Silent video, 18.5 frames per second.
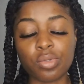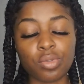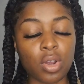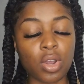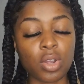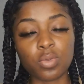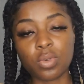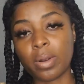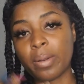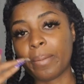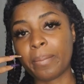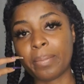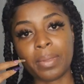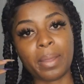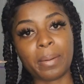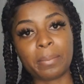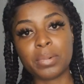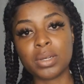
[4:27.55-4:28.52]
Roy will
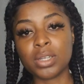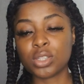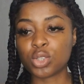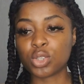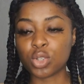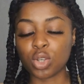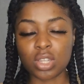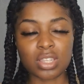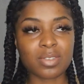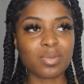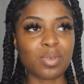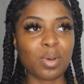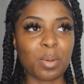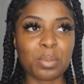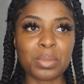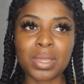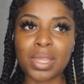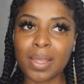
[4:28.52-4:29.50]
burst shots
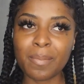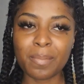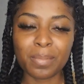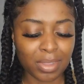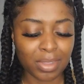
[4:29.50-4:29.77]
for me,